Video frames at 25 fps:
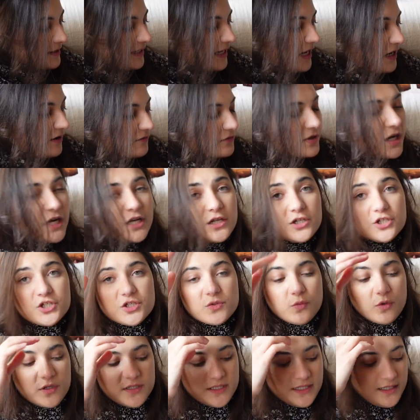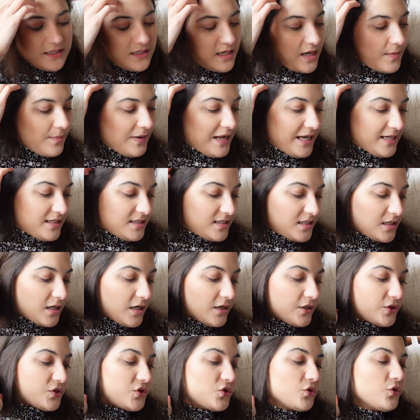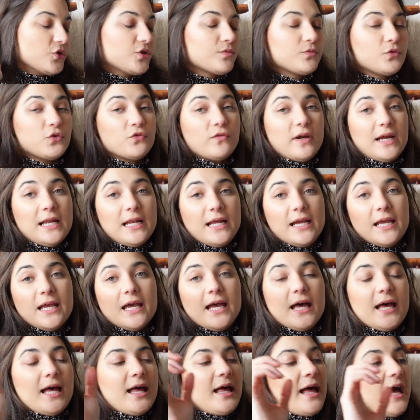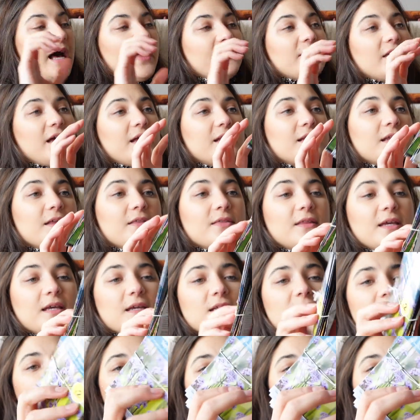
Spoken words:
yeah, I've kind of just wanted a place to kind of store them all really. And then these